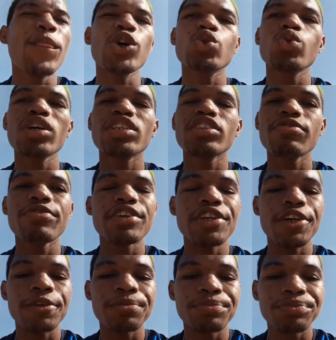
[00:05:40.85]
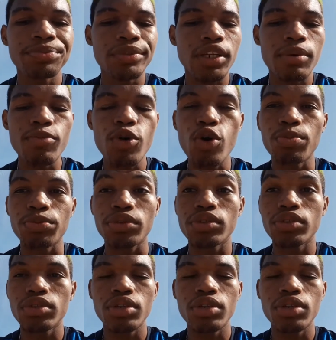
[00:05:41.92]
just watch the video, boom,